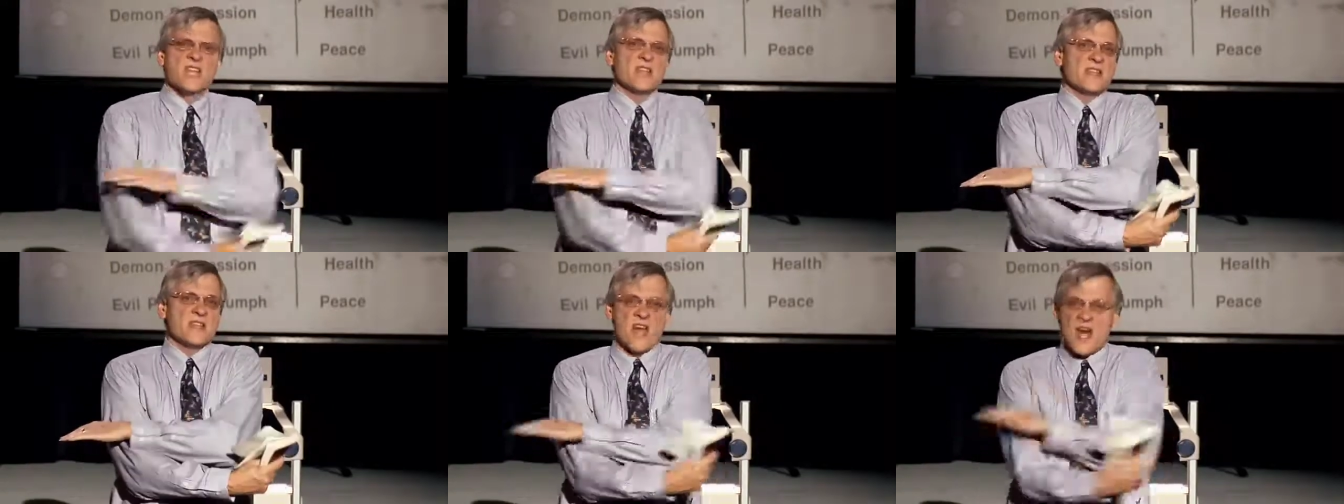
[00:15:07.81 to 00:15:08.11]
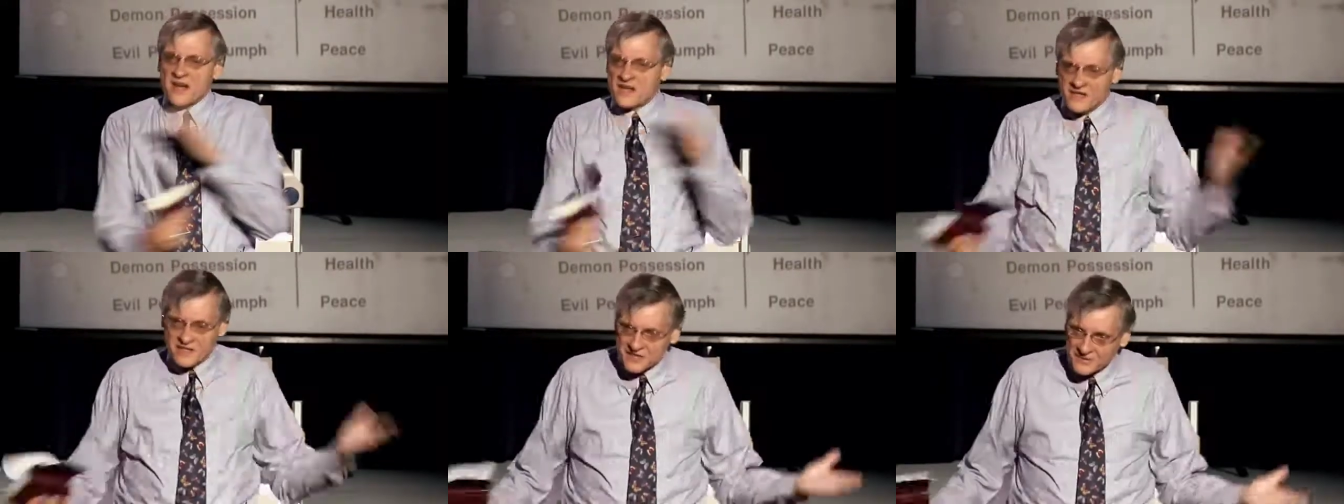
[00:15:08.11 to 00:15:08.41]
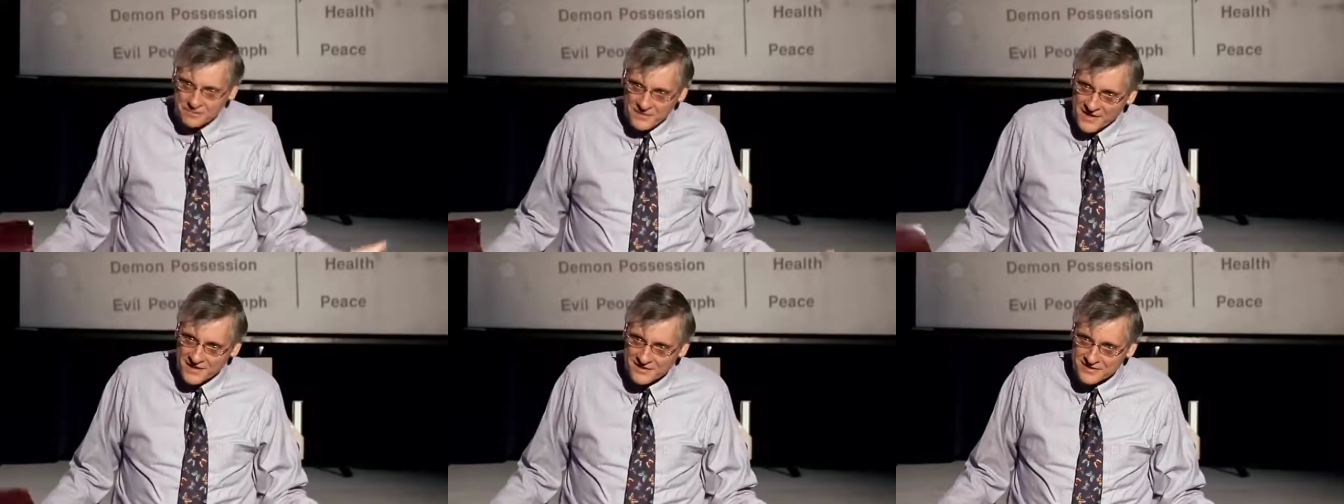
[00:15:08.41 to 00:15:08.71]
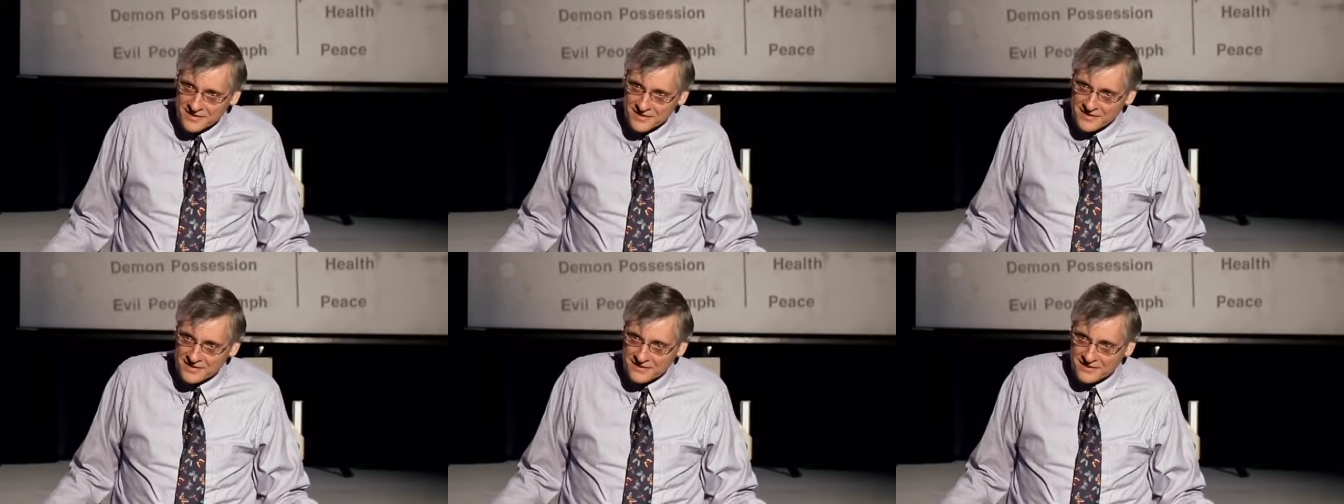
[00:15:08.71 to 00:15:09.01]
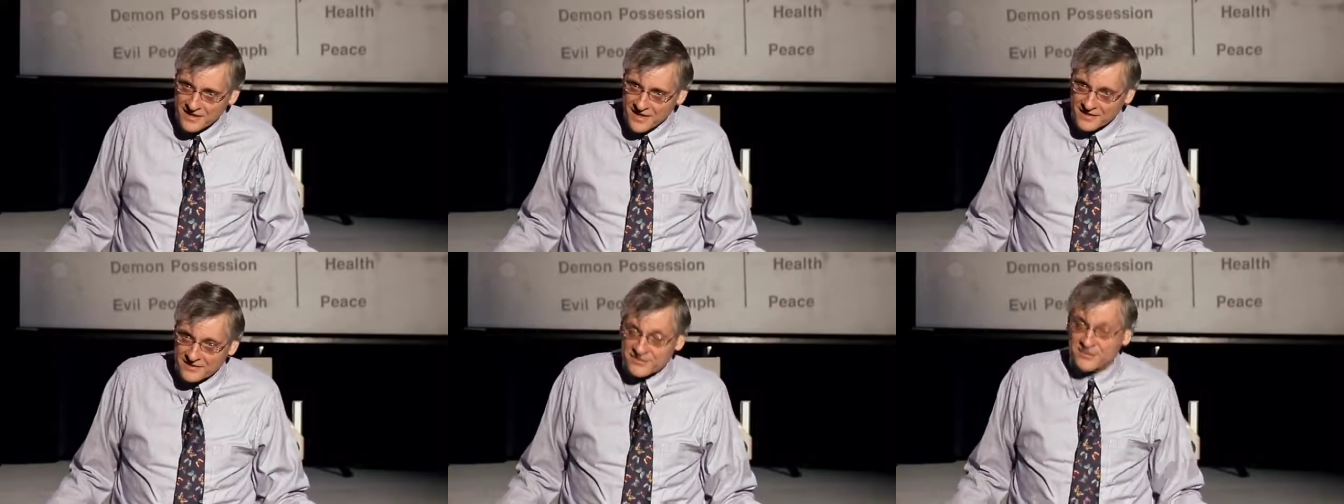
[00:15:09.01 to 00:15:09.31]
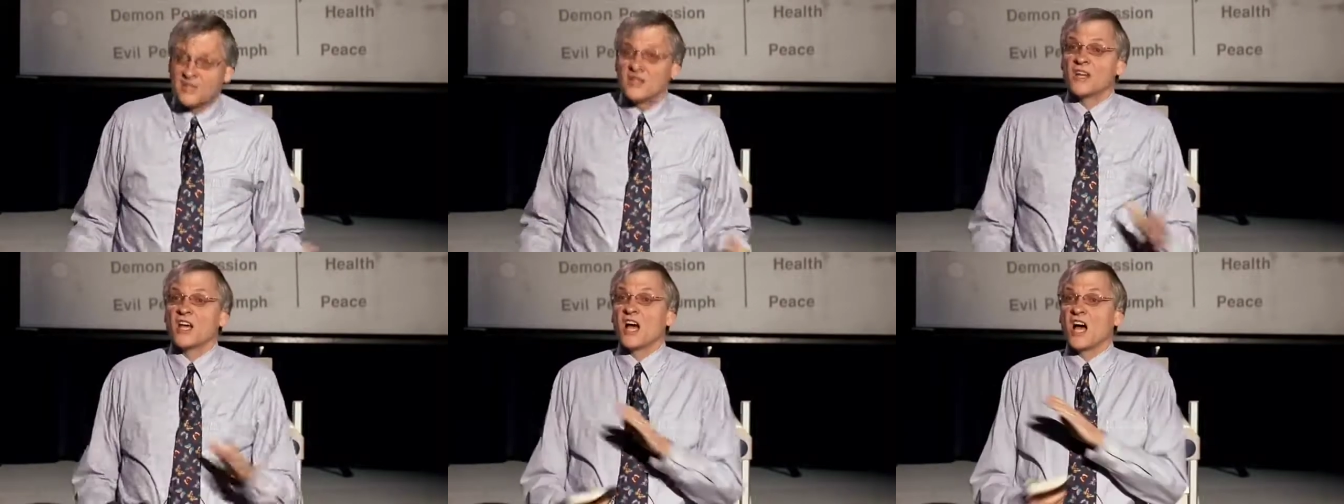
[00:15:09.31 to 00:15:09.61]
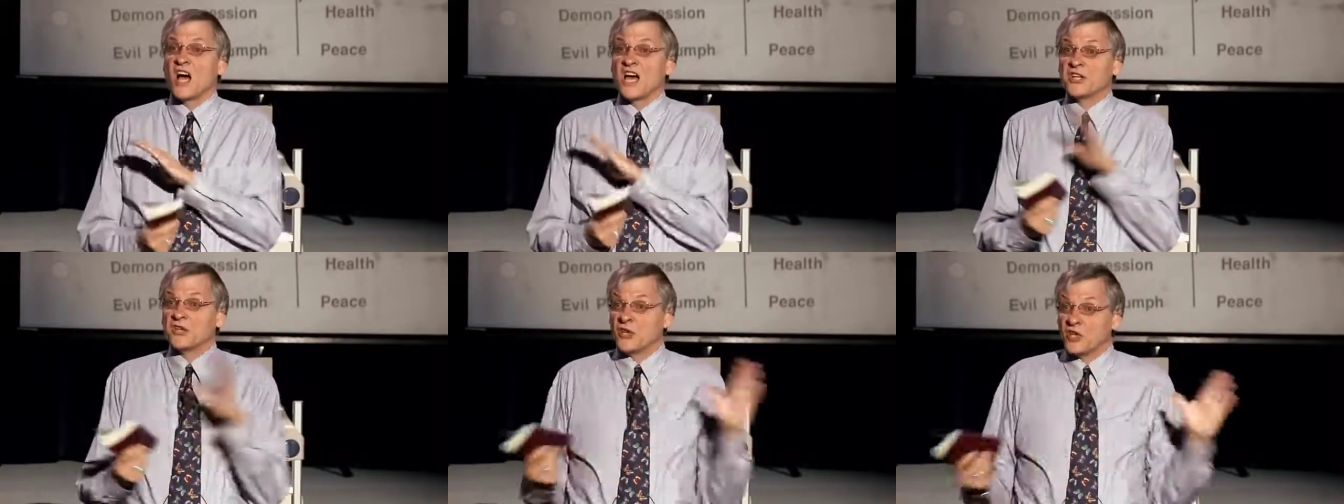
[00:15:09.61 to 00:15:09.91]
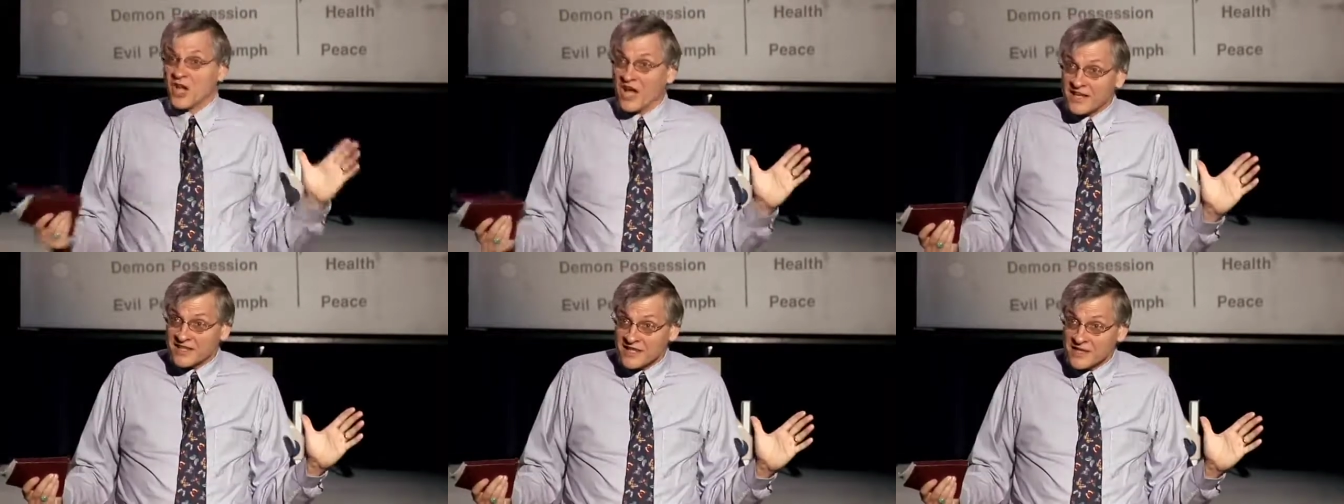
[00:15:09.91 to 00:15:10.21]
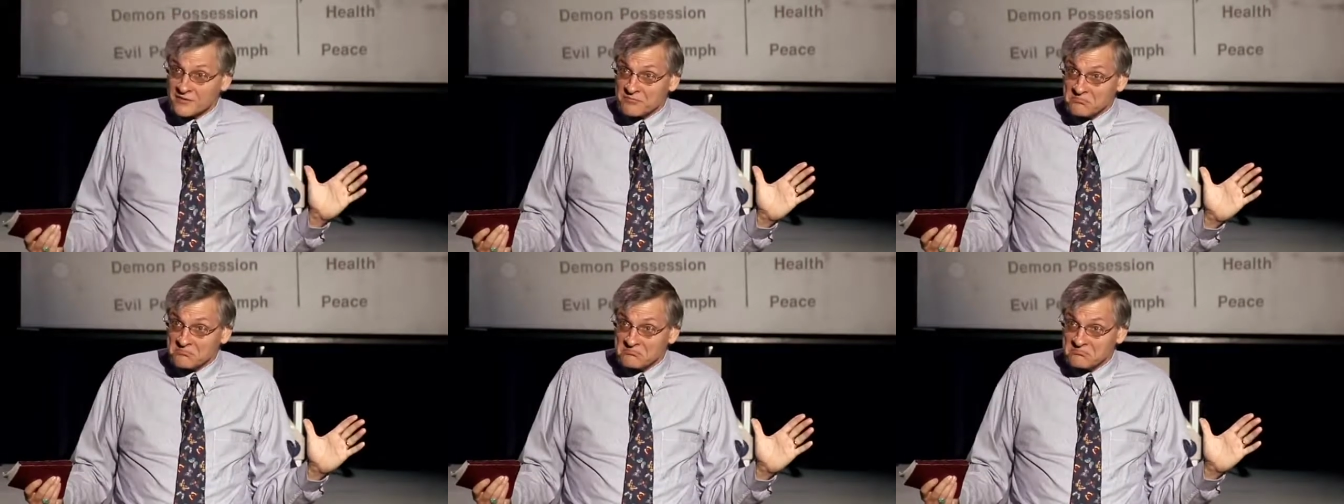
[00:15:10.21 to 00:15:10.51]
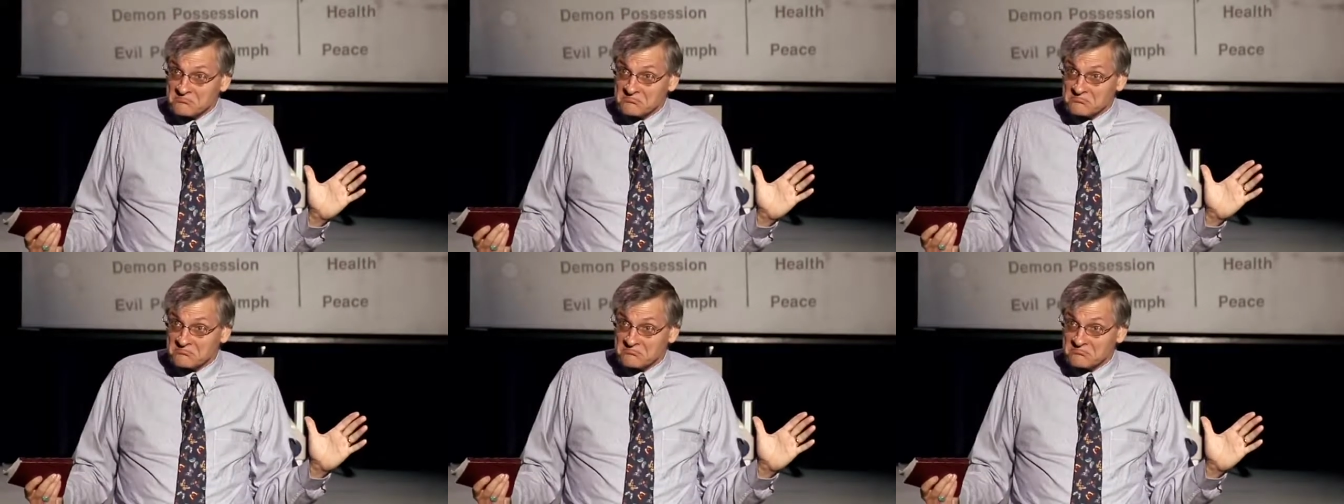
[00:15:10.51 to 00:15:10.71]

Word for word: None of this makes any sense. I don't like it.